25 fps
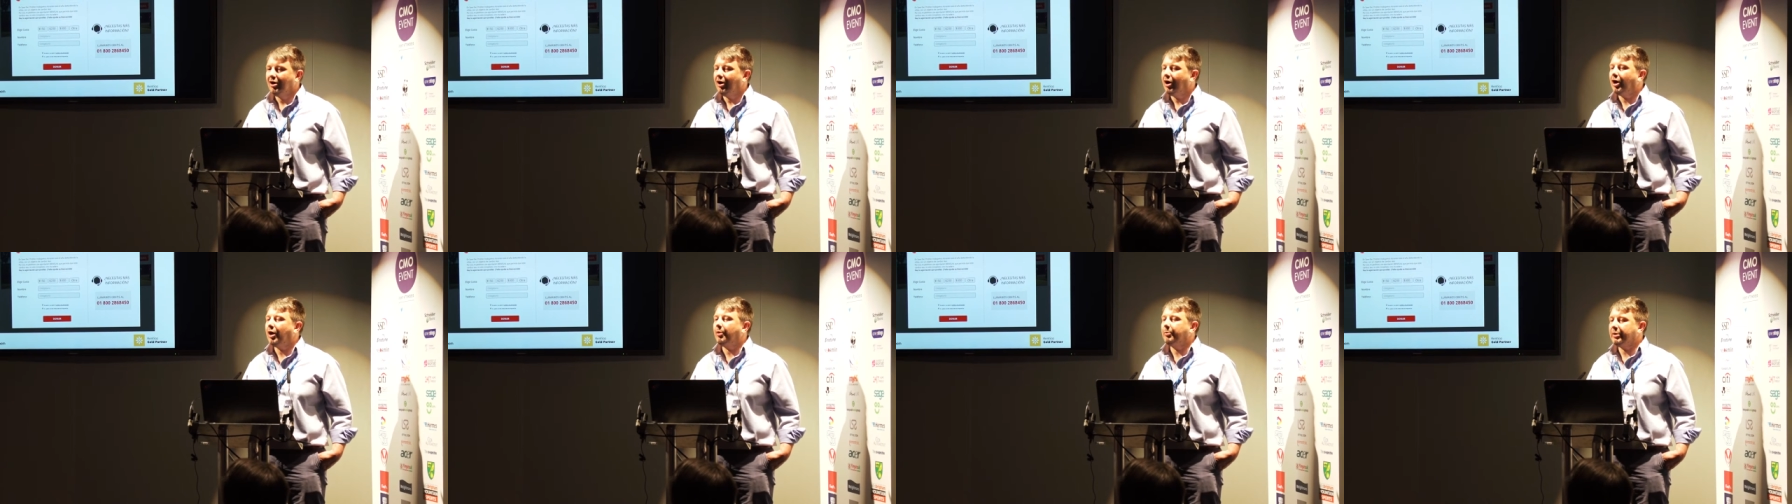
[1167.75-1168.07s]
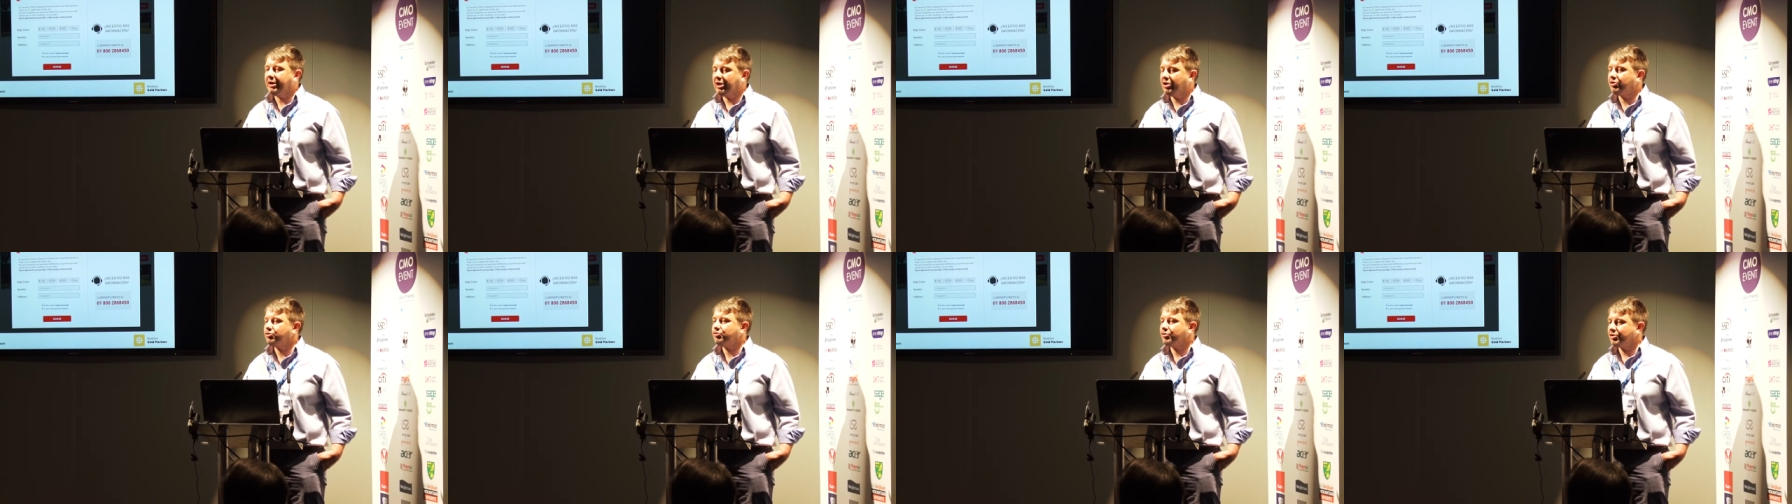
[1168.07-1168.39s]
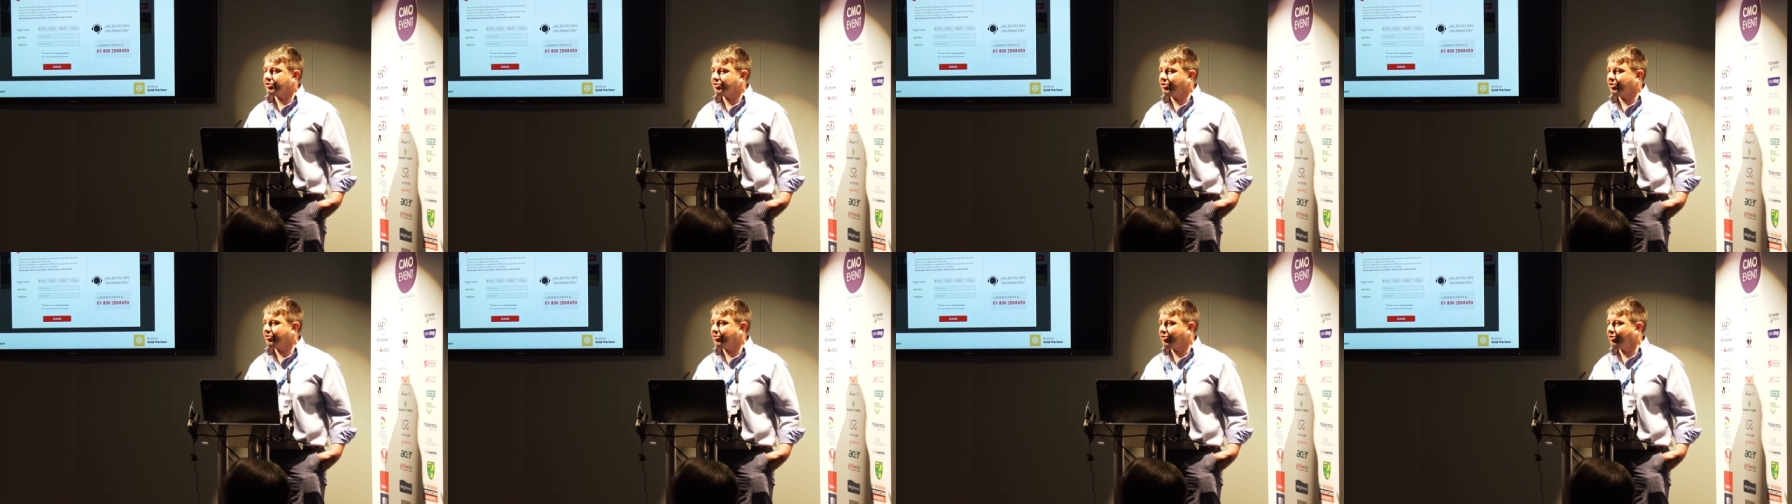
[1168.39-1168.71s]
I'll be
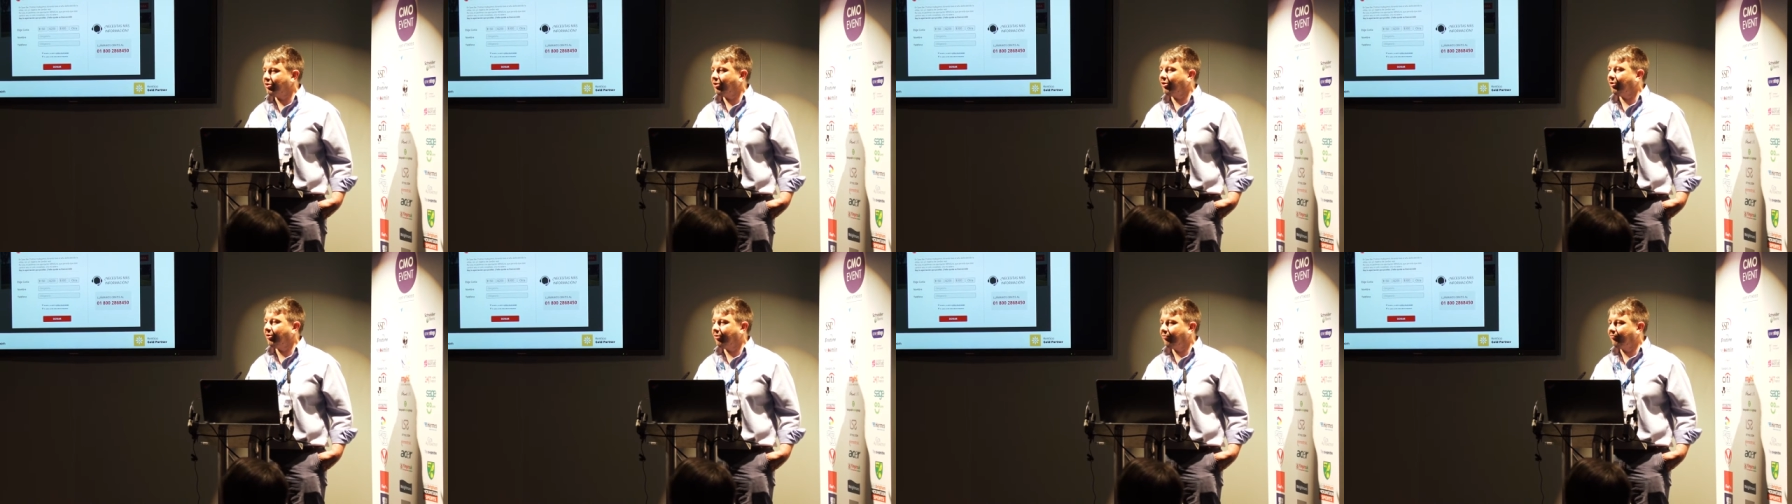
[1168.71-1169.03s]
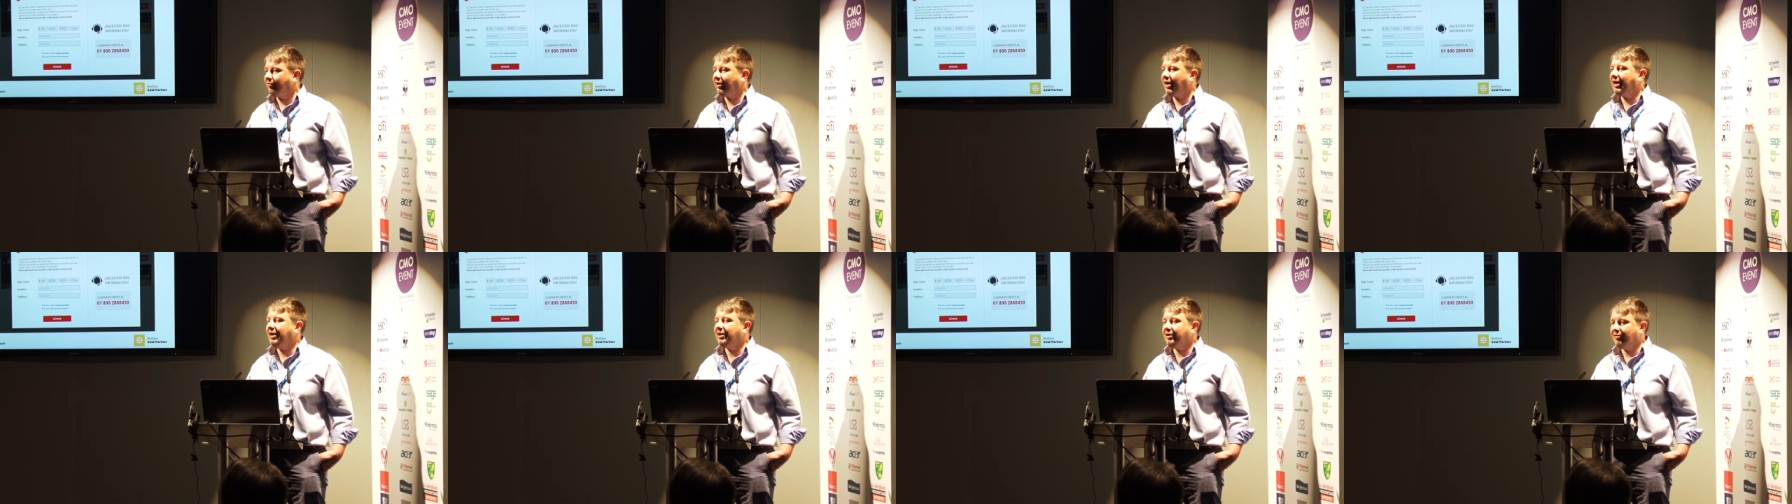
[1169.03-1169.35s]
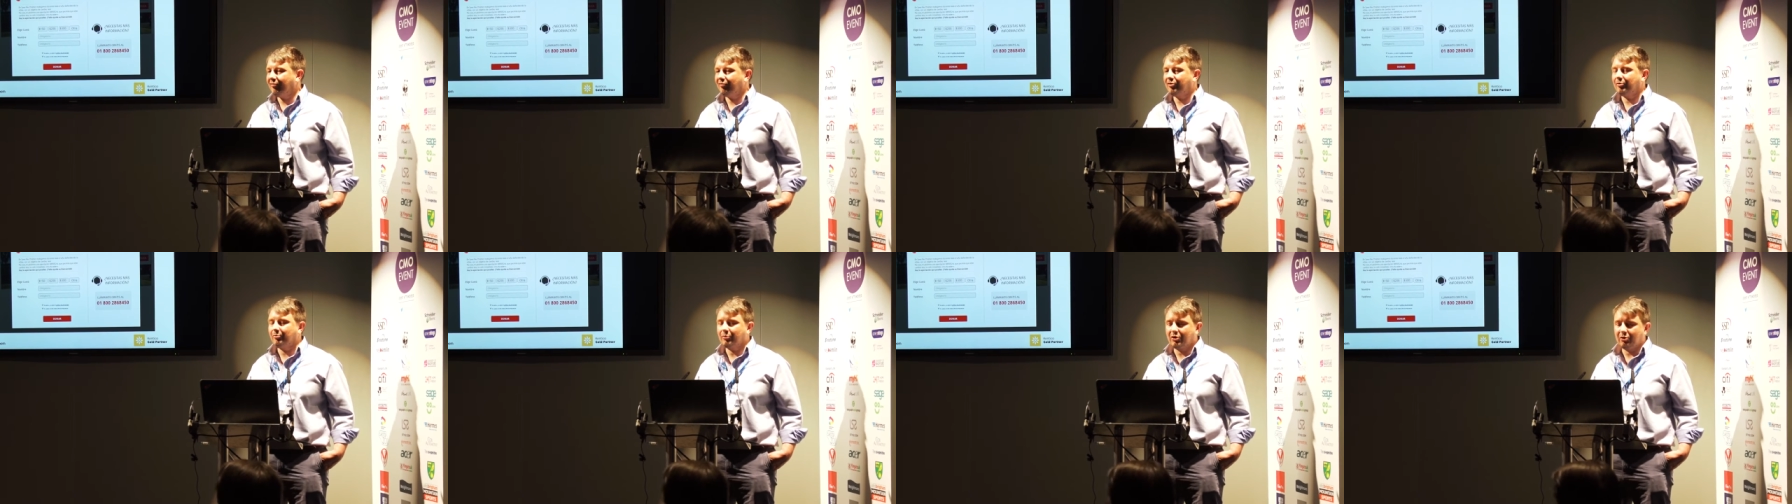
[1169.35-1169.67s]
interested to know if any
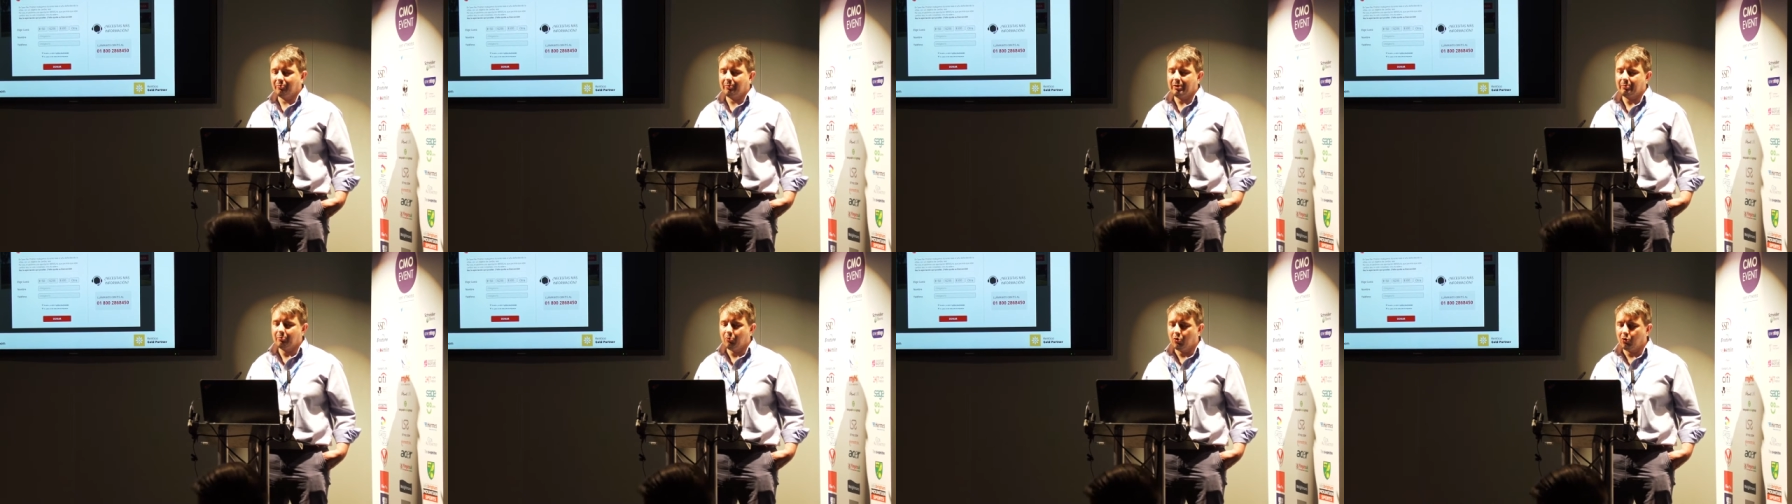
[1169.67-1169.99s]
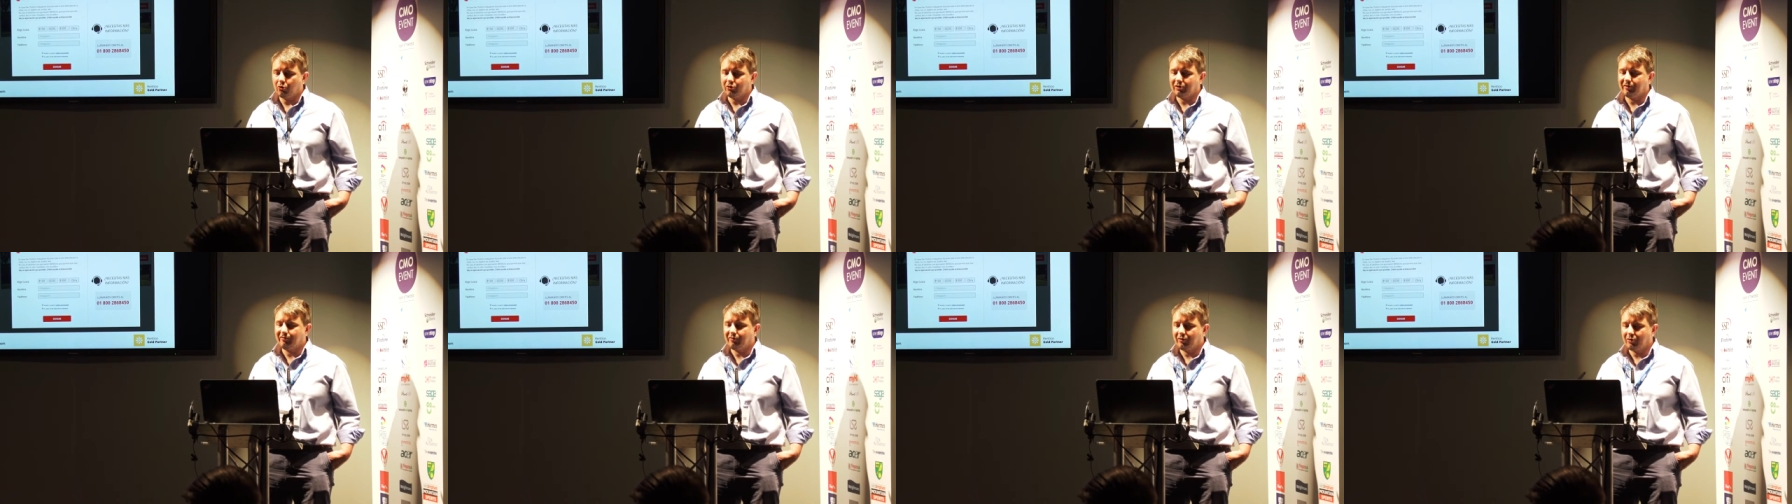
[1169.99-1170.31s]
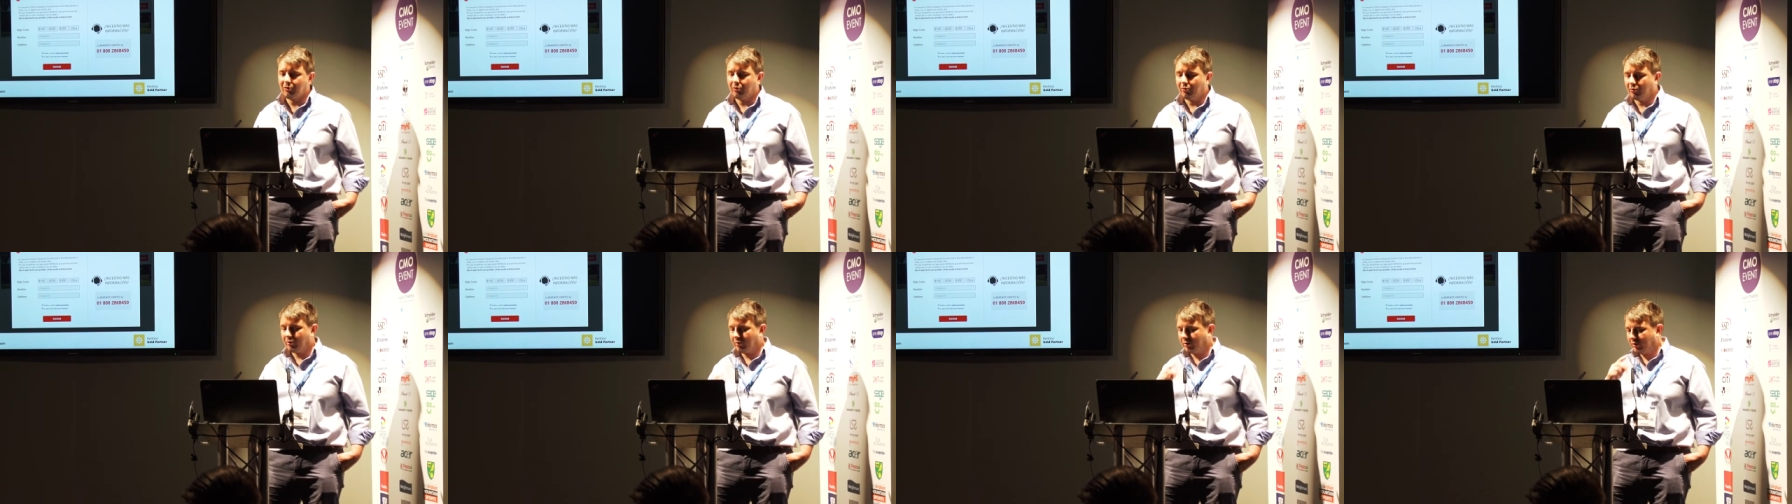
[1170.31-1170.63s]
of them could be more
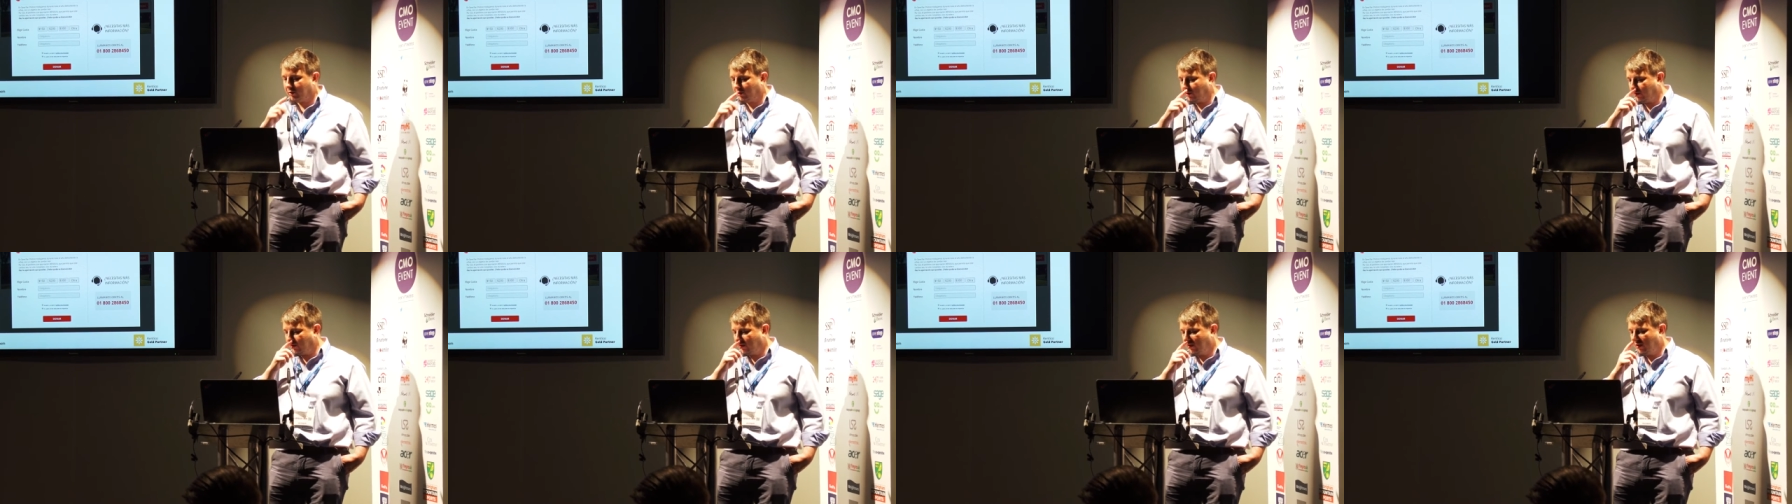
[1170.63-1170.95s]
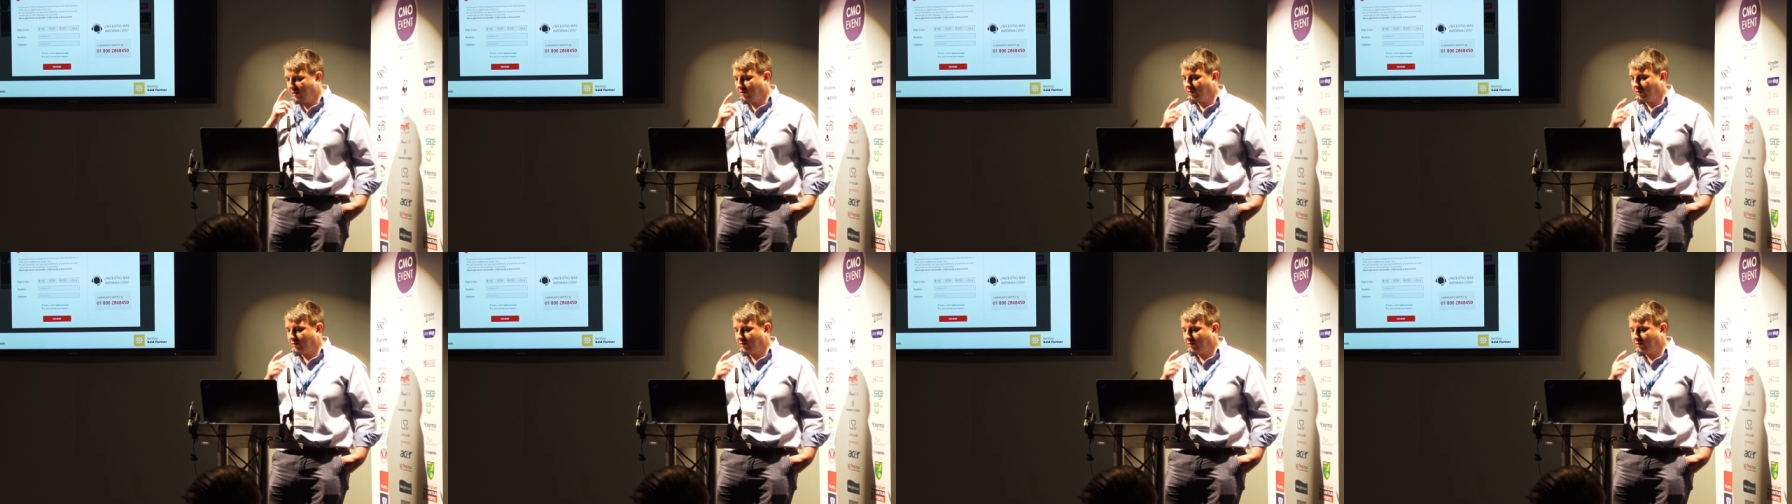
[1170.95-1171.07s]
difficult than